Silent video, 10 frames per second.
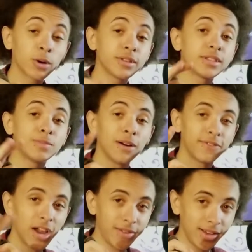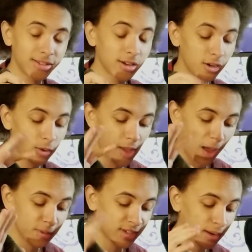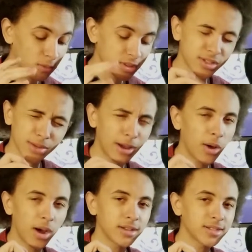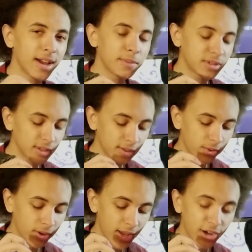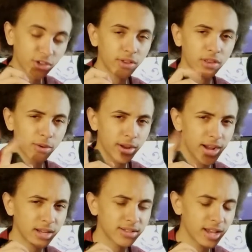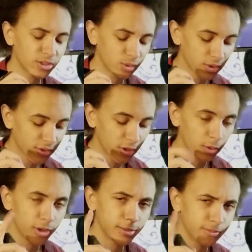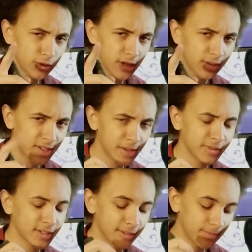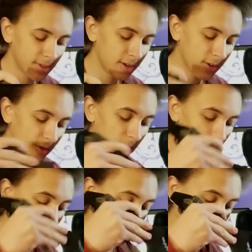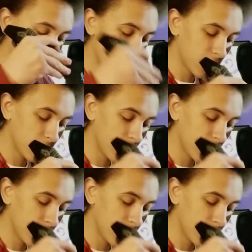ordered this about 5 days ago. Amazon was somehow on time with delivery. Actually, they were ahead of schedule, so shout out to Amazon. But